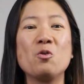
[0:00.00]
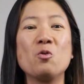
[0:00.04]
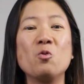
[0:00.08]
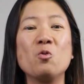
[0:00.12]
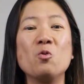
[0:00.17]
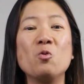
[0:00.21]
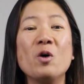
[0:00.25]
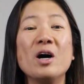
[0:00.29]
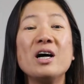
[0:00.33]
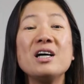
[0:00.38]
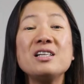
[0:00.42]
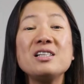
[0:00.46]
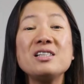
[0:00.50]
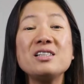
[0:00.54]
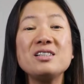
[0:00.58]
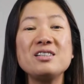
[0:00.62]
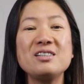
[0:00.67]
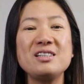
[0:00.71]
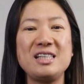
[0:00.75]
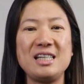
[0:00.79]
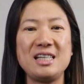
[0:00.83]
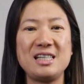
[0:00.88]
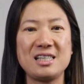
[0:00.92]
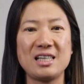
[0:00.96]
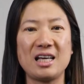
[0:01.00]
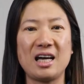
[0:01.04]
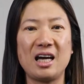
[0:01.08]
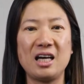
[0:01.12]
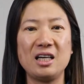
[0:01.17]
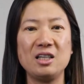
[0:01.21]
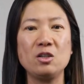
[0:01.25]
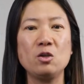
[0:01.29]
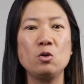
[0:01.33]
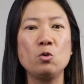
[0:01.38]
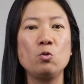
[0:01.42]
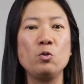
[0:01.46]
Once you
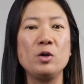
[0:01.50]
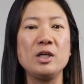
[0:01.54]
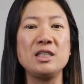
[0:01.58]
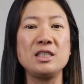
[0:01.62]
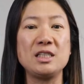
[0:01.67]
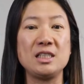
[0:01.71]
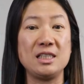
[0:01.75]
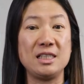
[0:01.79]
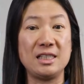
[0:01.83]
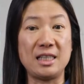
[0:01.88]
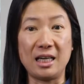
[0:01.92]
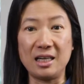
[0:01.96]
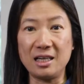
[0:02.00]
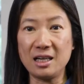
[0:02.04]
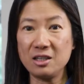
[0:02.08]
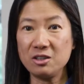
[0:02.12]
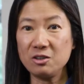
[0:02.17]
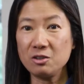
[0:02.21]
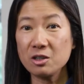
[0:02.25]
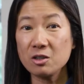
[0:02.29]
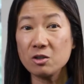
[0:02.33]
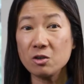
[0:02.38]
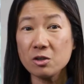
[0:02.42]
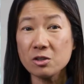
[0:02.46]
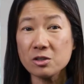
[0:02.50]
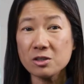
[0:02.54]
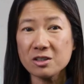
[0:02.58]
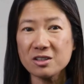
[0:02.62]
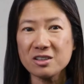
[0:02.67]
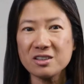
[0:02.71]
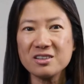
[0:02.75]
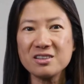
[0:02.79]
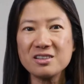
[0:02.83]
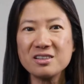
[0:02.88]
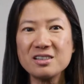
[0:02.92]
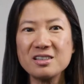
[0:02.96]
decide which data you are going to
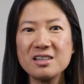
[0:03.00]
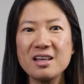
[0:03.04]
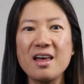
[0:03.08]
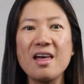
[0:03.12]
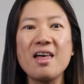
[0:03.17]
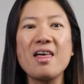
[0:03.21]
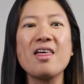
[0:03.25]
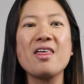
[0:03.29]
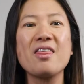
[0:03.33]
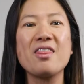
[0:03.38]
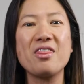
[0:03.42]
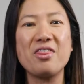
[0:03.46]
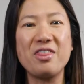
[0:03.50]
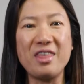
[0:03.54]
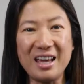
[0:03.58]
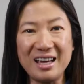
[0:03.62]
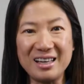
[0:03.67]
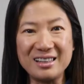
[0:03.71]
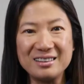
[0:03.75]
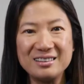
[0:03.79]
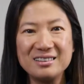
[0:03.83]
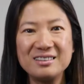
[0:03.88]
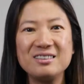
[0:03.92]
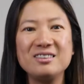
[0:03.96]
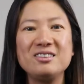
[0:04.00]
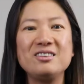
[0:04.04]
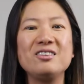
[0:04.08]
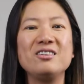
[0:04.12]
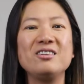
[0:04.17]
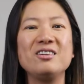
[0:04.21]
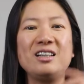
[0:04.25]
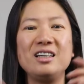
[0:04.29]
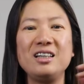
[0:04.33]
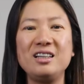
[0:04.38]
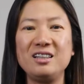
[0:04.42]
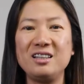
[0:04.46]
use, then
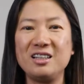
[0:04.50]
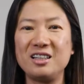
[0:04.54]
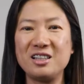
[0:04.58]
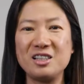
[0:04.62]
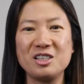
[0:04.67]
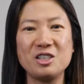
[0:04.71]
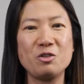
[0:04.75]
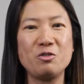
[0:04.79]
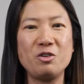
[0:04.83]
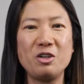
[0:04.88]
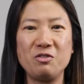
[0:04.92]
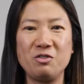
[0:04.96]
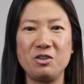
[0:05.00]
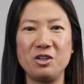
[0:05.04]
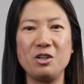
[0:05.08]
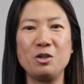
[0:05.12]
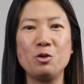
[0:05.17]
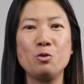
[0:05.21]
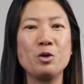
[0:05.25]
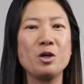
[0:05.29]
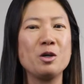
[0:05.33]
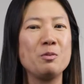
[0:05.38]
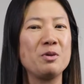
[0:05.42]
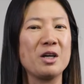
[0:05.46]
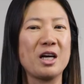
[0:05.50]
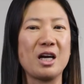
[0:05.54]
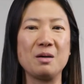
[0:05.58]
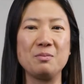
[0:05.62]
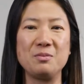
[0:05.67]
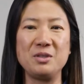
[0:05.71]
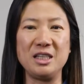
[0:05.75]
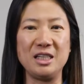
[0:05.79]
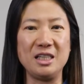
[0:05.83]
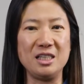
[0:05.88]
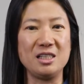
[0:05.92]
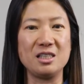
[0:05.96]
doing literature review will become
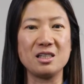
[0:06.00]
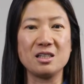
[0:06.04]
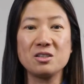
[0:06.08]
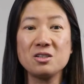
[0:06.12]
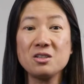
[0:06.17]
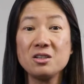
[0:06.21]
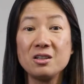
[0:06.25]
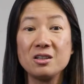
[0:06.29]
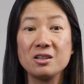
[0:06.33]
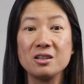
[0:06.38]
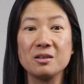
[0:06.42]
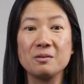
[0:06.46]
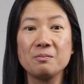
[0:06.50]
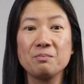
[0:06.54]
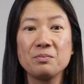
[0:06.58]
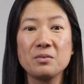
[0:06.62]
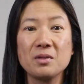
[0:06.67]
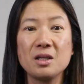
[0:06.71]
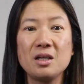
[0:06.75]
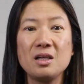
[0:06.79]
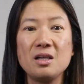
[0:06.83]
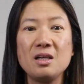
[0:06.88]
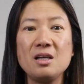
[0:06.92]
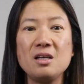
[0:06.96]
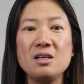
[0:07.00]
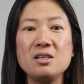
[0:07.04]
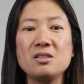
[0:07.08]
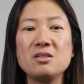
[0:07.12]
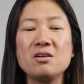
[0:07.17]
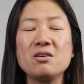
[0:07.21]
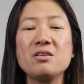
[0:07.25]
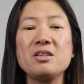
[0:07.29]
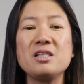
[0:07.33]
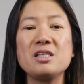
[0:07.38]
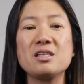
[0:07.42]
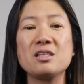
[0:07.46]
easier too. So
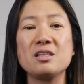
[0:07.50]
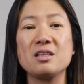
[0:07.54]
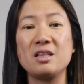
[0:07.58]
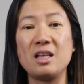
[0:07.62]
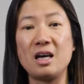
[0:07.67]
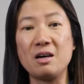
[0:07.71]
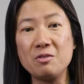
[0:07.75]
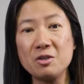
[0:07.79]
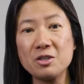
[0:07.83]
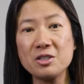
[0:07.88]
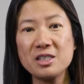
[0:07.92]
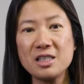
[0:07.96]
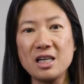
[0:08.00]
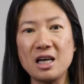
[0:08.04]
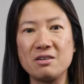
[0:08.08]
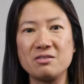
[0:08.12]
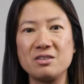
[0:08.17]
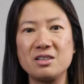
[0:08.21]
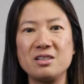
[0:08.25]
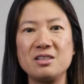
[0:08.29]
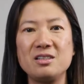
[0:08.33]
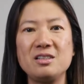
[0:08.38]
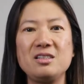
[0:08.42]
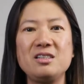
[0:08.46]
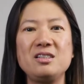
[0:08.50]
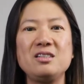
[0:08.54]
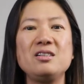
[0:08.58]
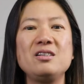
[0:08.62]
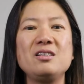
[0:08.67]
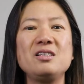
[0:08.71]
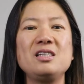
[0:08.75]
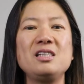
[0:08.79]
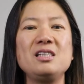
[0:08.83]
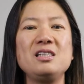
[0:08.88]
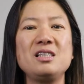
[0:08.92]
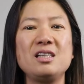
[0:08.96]
this Level 7,
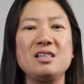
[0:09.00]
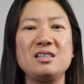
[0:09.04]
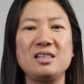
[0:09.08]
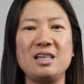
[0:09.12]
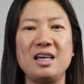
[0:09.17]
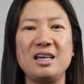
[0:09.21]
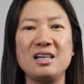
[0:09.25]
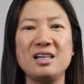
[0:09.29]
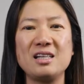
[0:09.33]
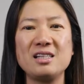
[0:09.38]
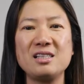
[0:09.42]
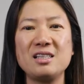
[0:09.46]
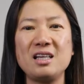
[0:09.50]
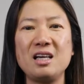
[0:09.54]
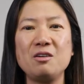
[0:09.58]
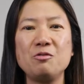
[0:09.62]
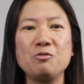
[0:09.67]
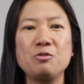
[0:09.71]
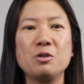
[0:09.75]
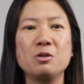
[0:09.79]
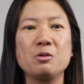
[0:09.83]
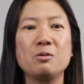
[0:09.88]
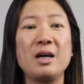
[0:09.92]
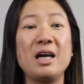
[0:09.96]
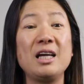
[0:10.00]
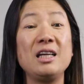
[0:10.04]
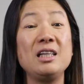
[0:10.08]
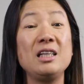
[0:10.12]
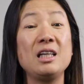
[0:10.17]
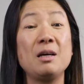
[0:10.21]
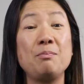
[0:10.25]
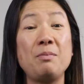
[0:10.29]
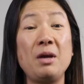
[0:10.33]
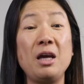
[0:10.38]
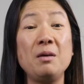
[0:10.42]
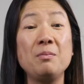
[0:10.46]
choosing the data set for writing a
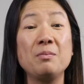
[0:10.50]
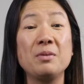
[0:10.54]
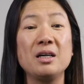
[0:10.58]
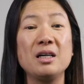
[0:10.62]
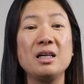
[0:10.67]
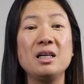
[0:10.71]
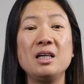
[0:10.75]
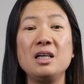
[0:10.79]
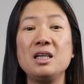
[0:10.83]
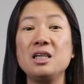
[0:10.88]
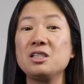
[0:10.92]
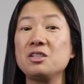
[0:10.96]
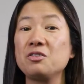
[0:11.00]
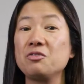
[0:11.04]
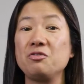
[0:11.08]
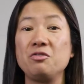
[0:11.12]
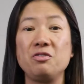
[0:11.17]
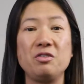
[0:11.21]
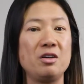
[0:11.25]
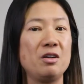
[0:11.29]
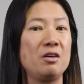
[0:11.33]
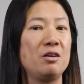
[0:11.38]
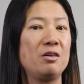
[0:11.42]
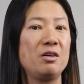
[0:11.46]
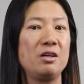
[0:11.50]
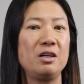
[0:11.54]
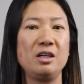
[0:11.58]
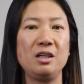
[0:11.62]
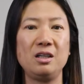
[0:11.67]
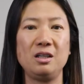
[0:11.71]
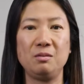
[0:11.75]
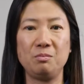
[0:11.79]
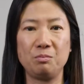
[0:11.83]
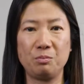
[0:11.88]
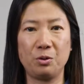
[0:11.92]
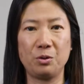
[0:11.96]
paper, is very
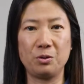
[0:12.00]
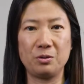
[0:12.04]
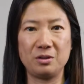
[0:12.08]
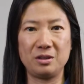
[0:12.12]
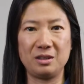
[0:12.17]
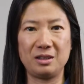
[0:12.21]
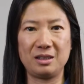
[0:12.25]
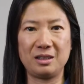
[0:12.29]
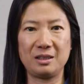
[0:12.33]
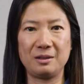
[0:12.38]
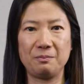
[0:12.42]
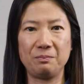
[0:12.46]
important.